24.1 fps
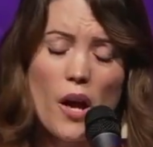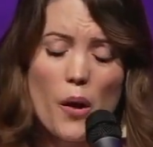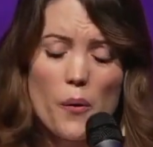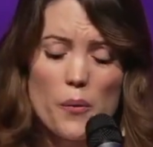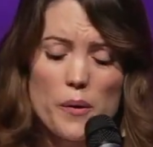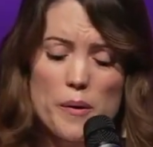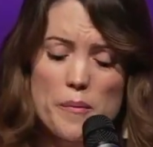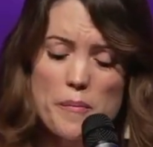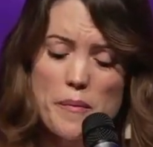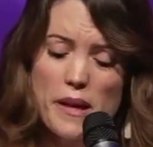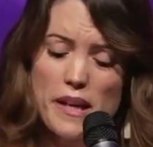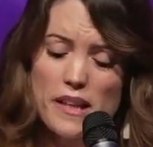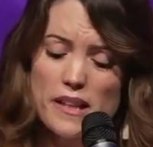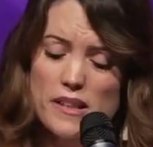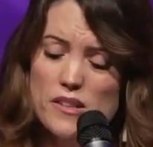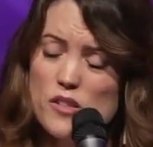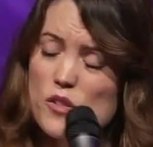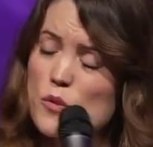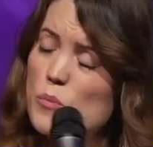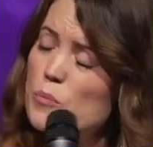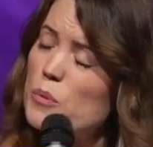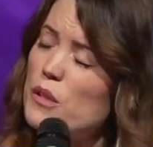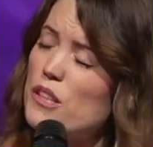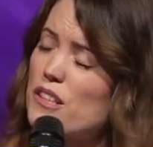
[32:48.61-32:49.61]
We may
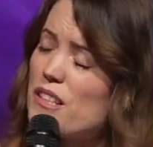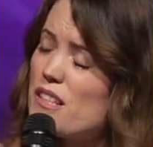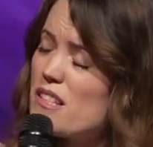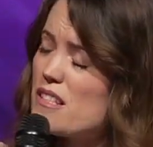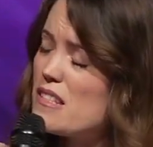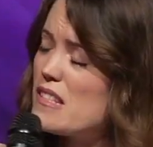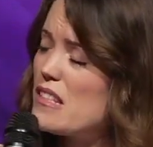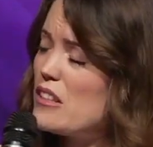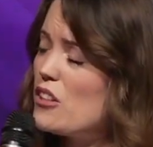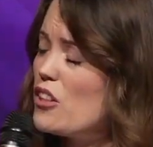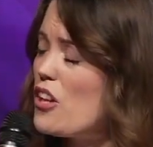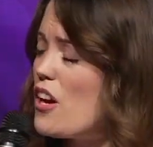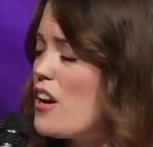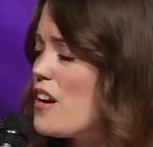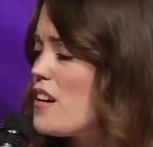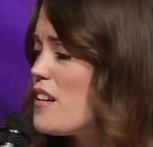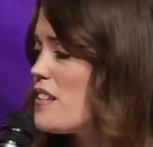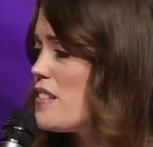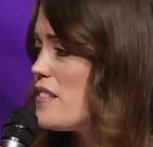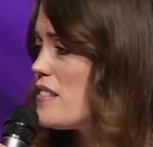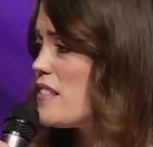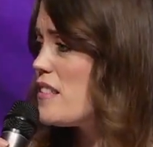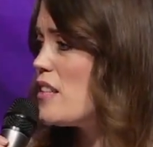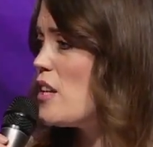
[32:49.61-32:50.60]
experience
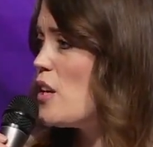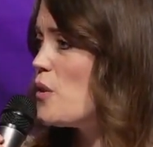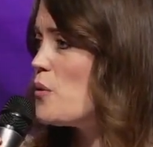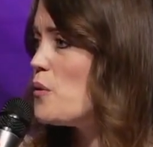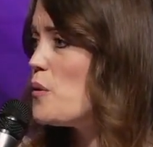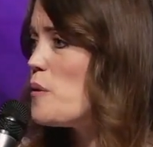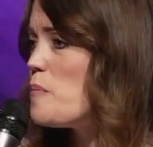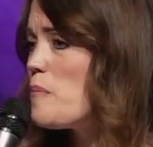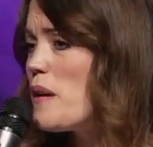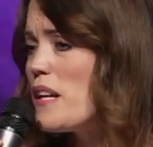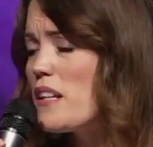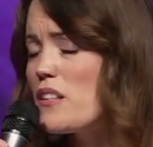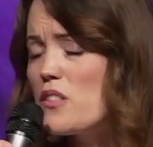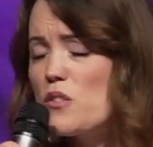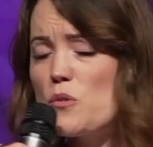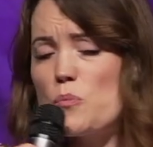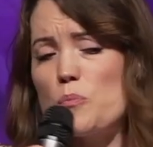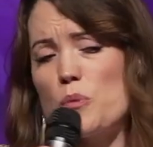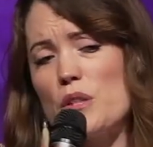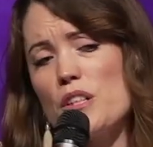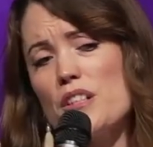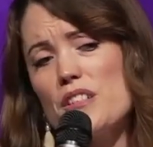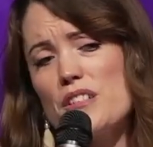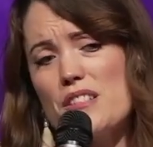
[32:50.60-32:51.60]
loss. We may
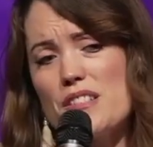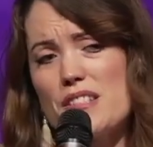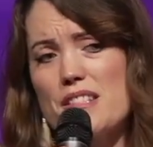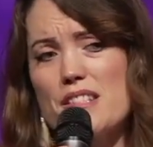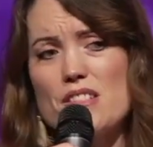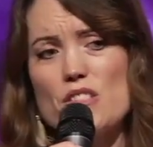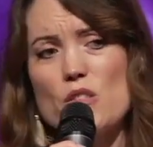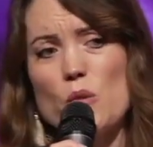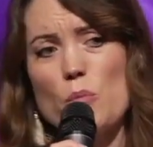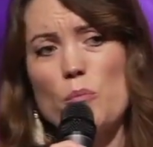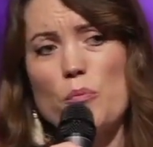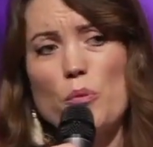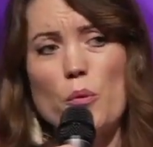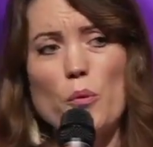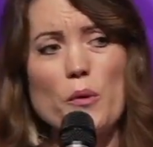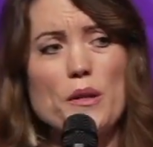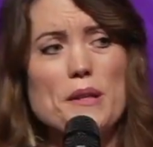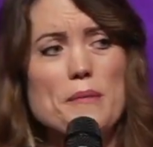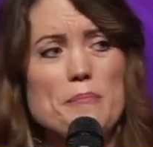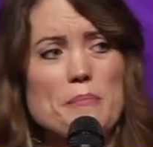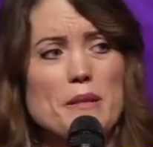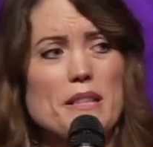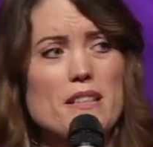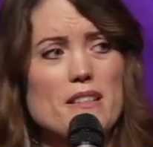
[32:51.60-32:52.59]
experience
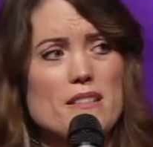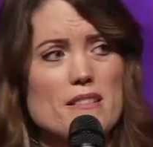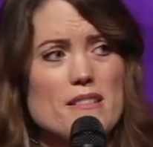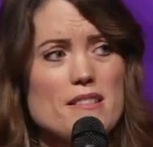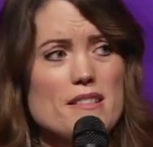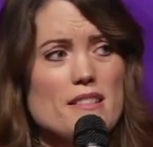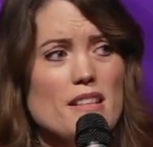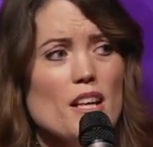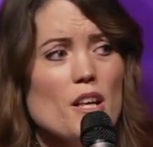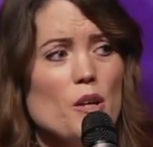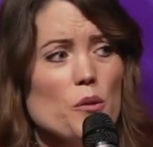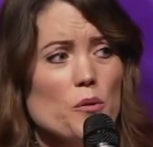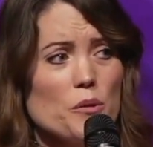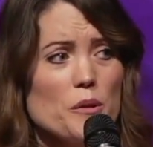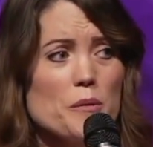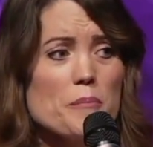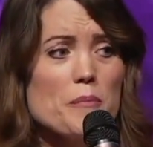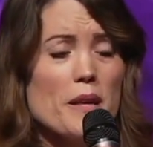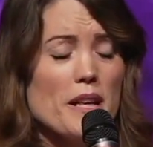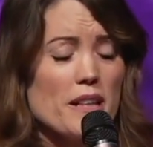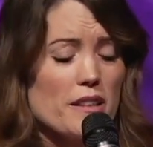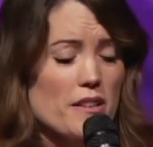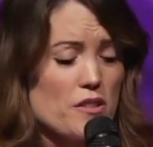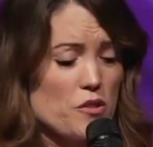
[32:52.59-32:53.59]
disappointments. We
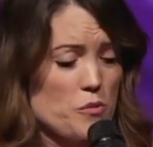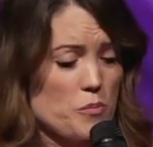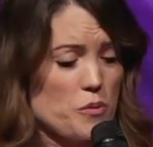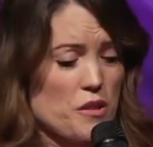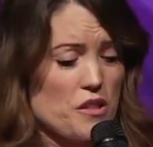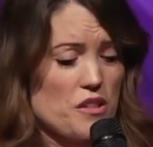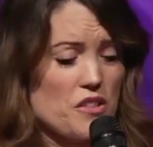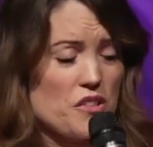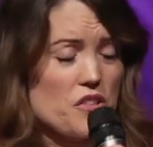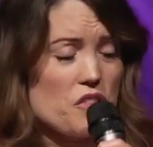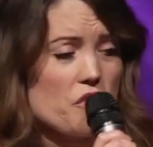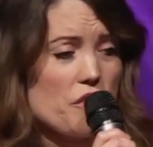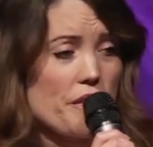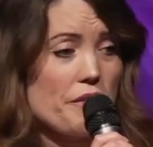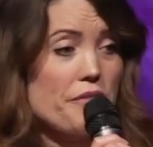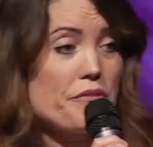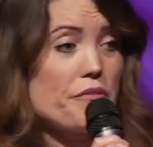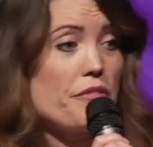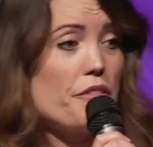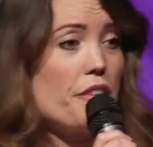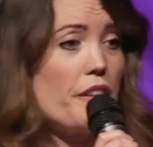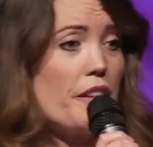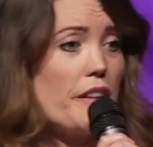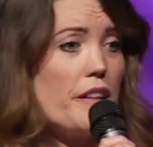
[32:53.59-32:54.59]
may experience
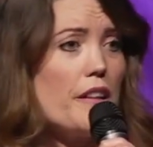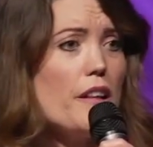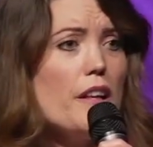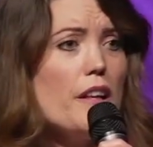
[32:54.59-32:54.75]
suffering.